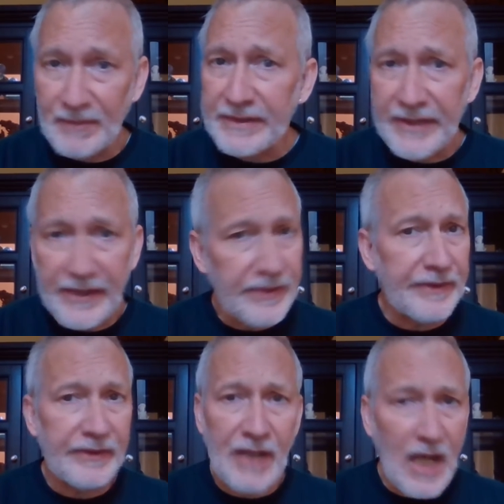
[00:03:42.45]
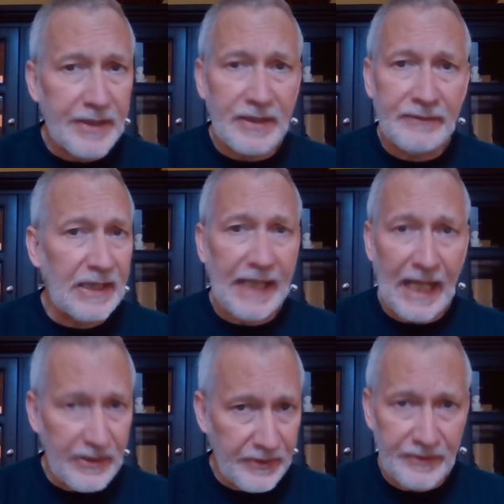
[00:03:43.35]
Meditation is not a
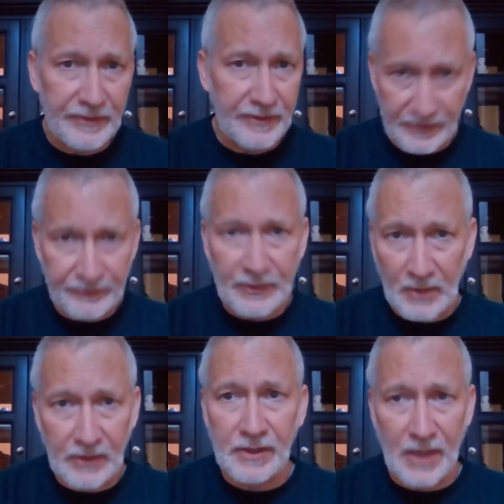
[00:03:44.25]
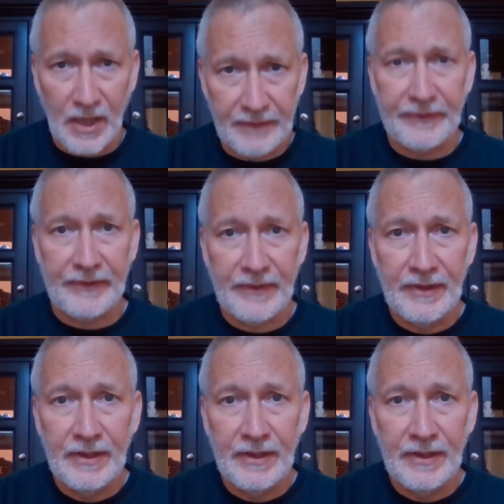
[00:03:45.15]
vacation from our lives.